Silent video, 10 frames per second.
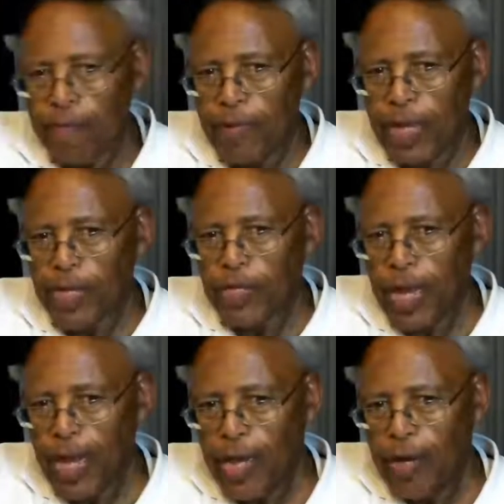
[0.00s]
Laid his
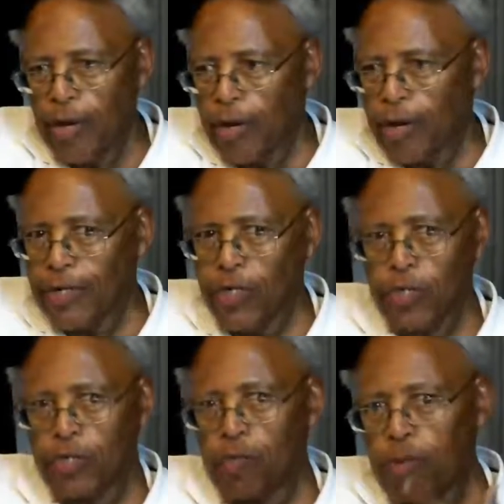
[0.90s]
head on
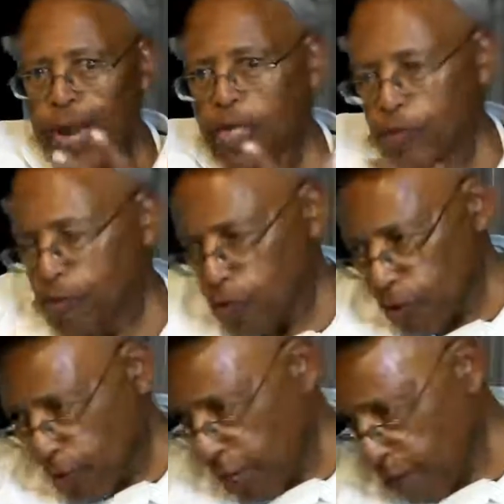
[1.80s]
Jesus' breast for
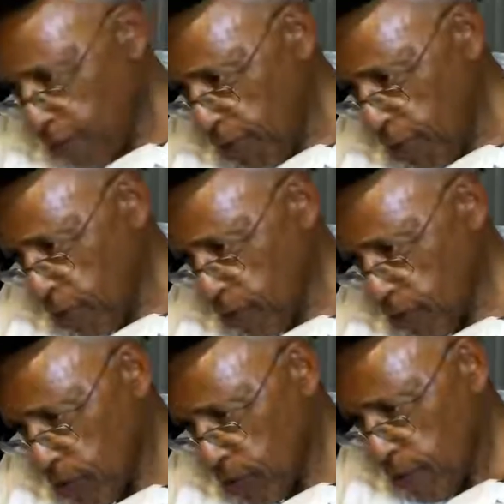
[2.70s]
three and a half years.
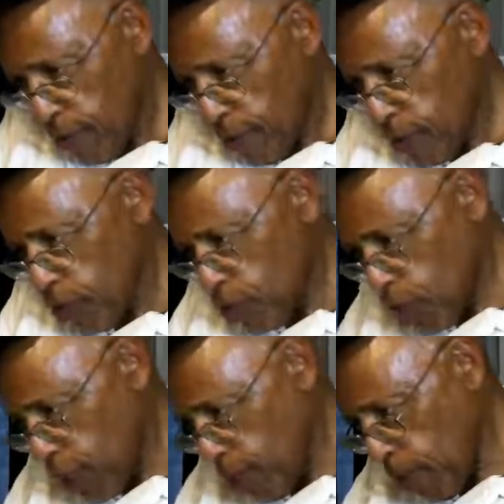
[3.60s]
This is
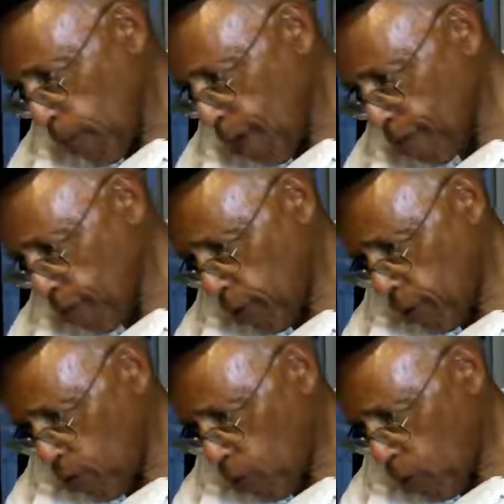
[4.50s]
John the Beloved.
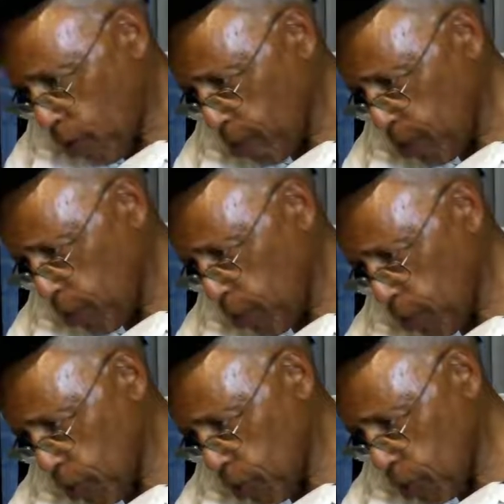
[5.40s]
Walked with
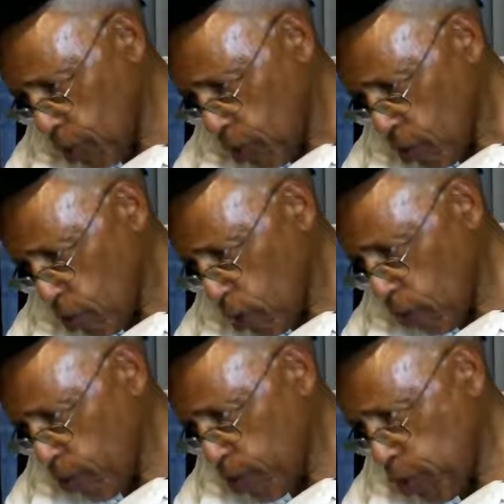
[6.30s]
Jesus.
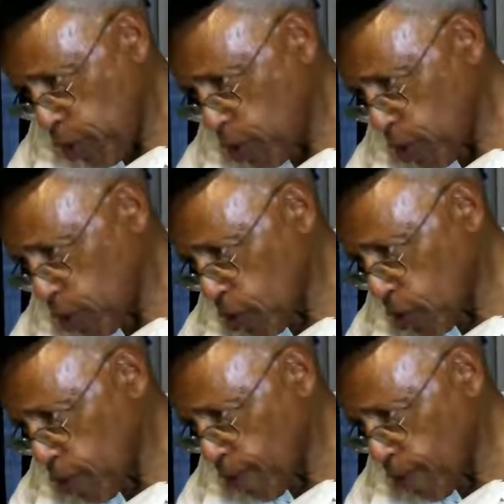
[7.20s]
Talk with Jesus.